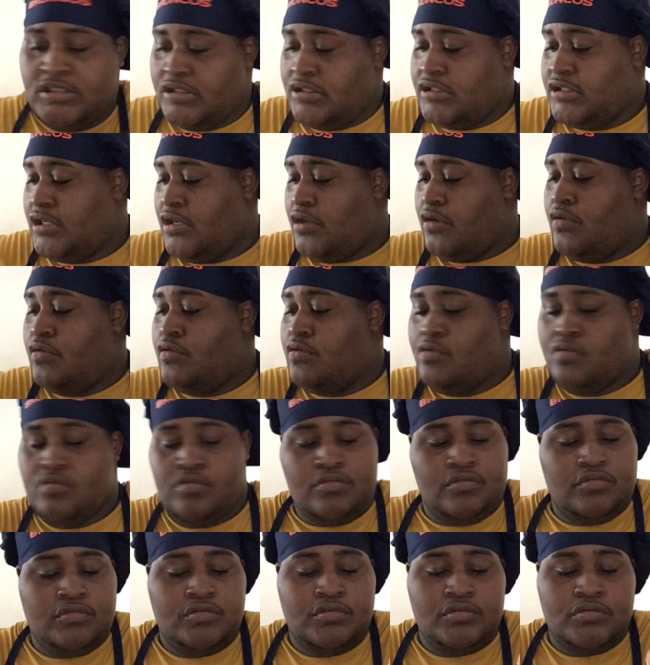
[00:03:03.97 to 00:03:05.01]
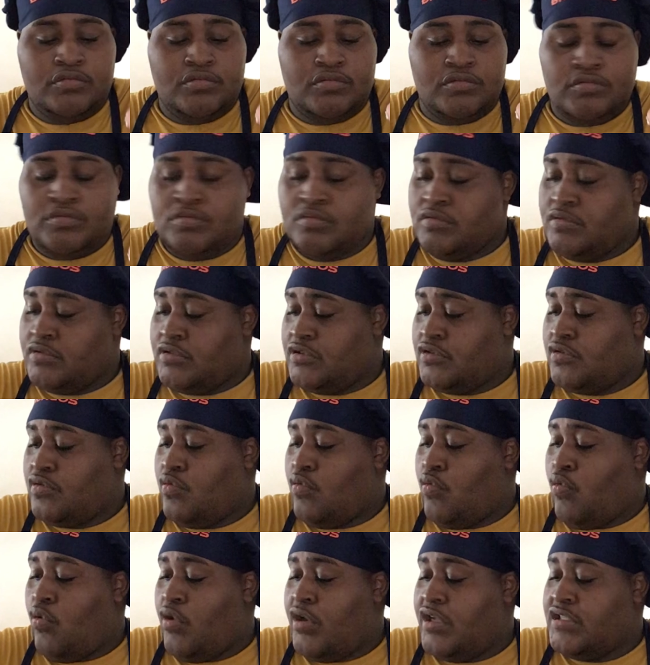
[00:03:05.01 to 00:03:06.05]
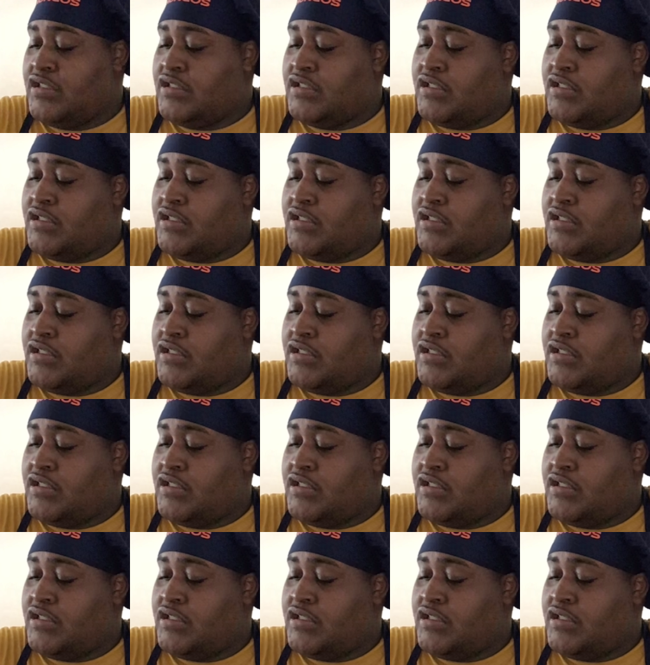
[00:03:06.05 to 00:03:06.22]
So 1